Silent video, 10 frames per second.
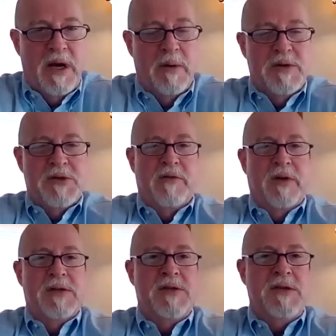I was serving
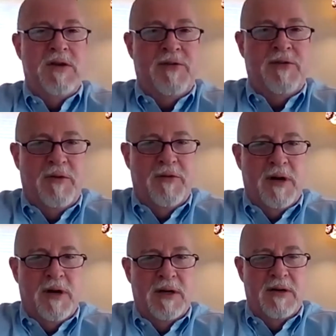as CFO
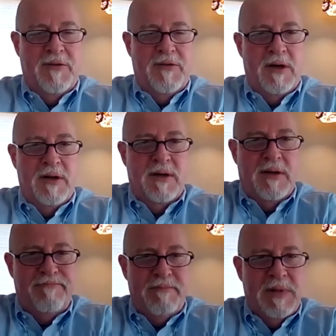for
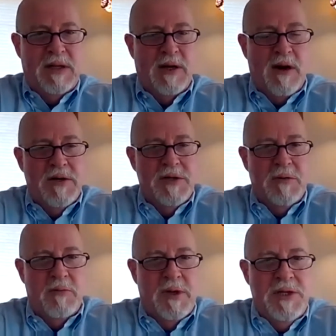a large
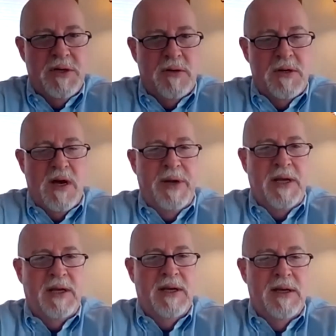regional
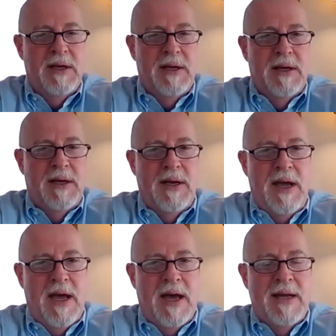company,
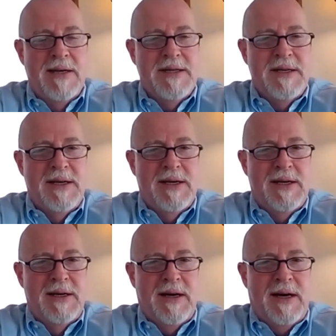and
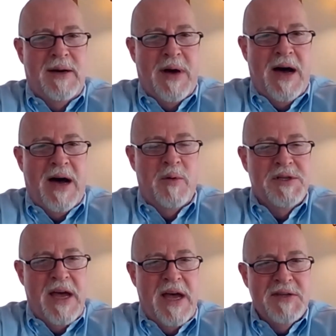I was
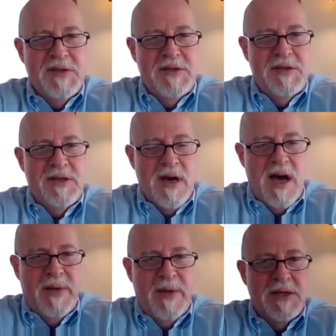asked to
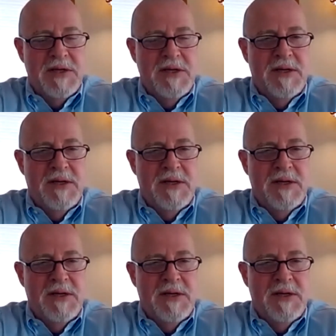comment